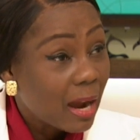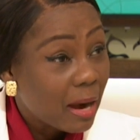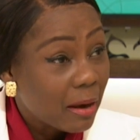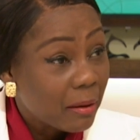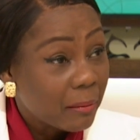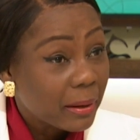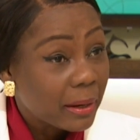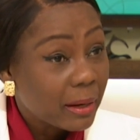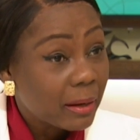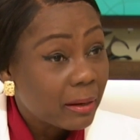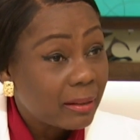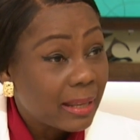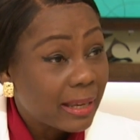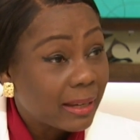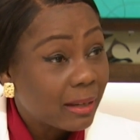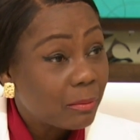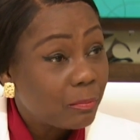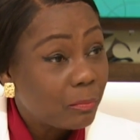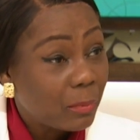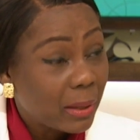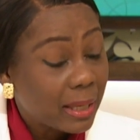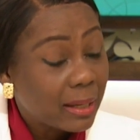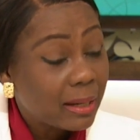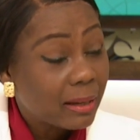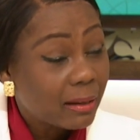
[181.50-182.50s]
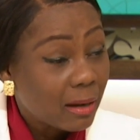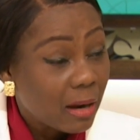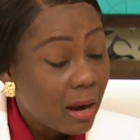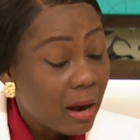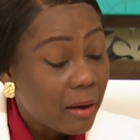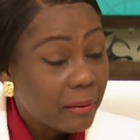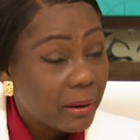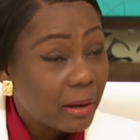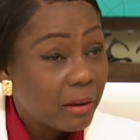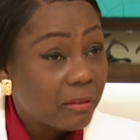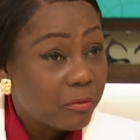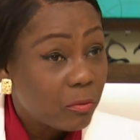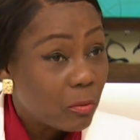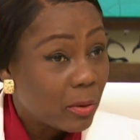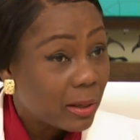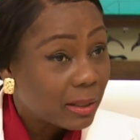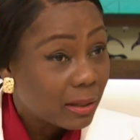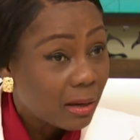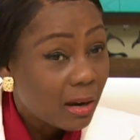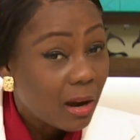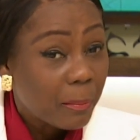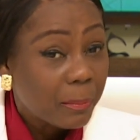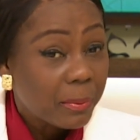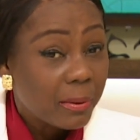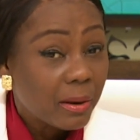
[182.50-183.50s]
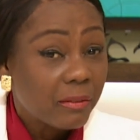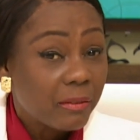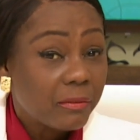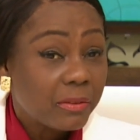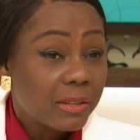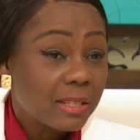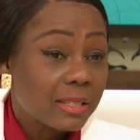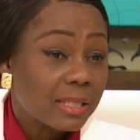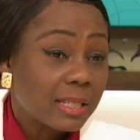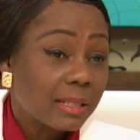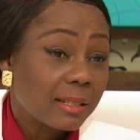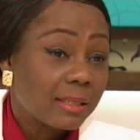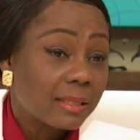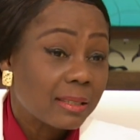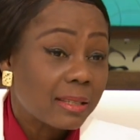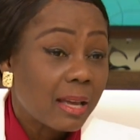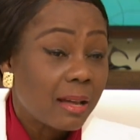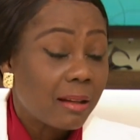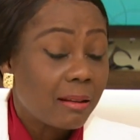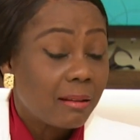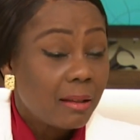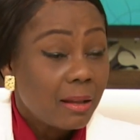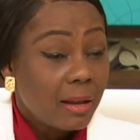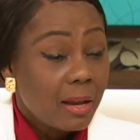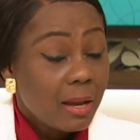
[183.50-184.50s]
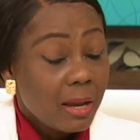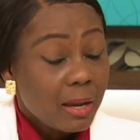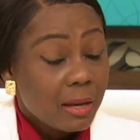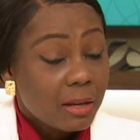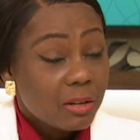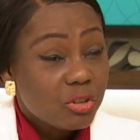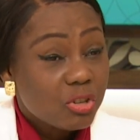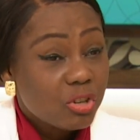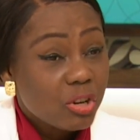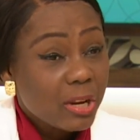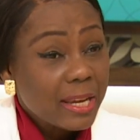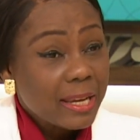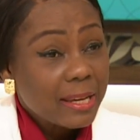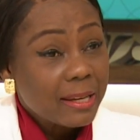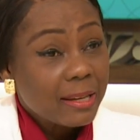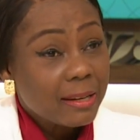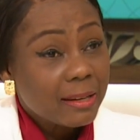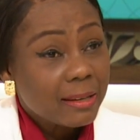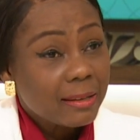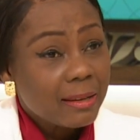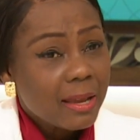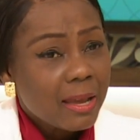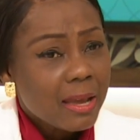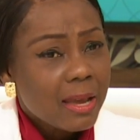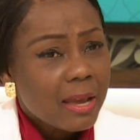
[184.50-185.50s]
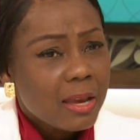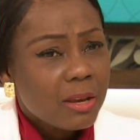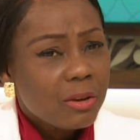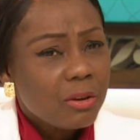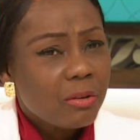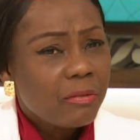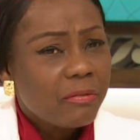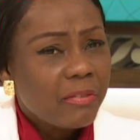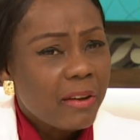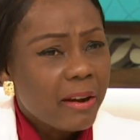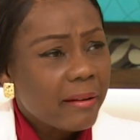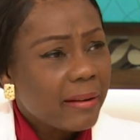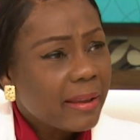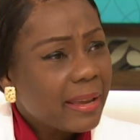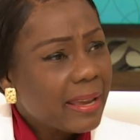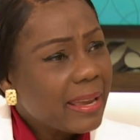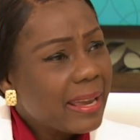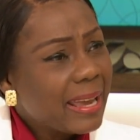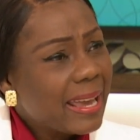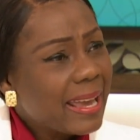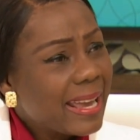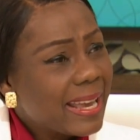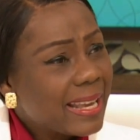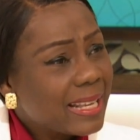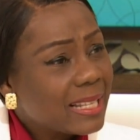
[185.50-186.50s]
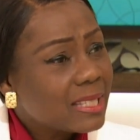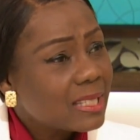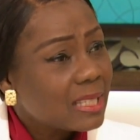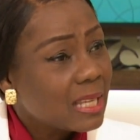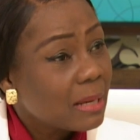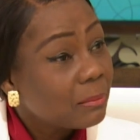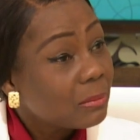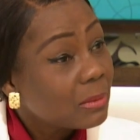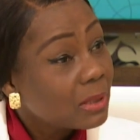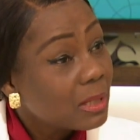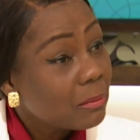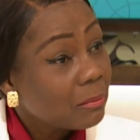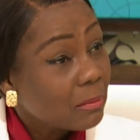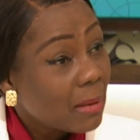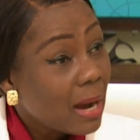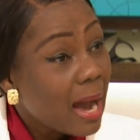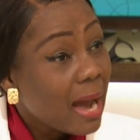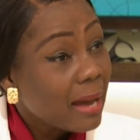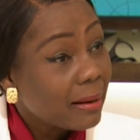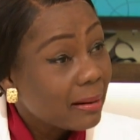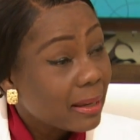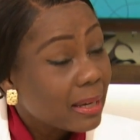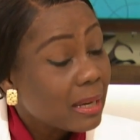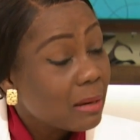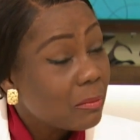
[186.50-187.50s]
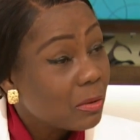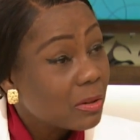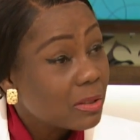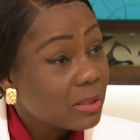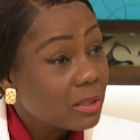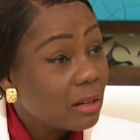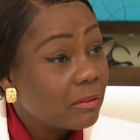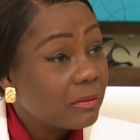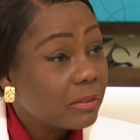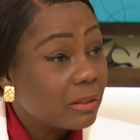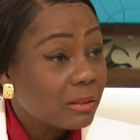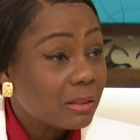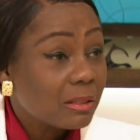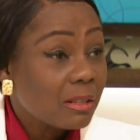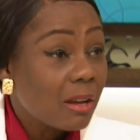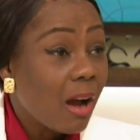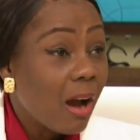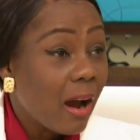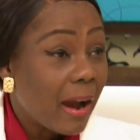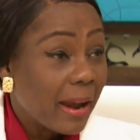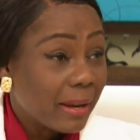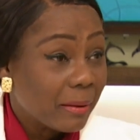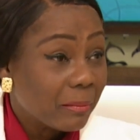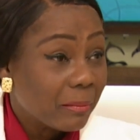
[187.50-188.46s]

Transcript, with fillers: carrier, like mm-hmm. being a carrier of one copy of the sickle cell gene, mm-hmm. you're very asymptomatic most of the time.